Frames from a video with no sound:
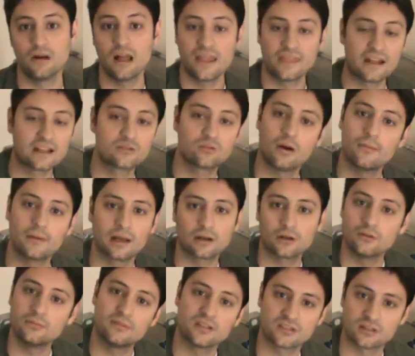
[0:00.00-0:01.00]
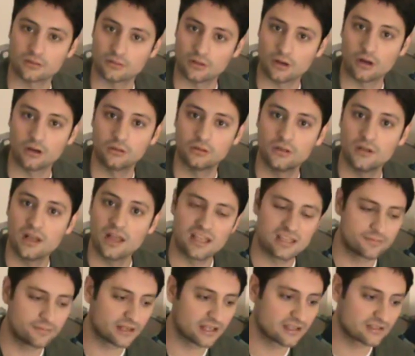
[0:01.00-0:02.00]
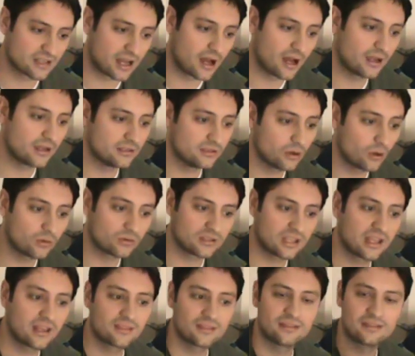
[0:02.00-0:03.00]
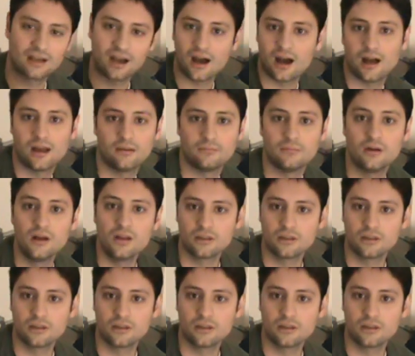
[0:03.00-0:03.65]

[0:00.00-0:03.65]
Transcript: That's why my group doesn't grow, is because I don't take the time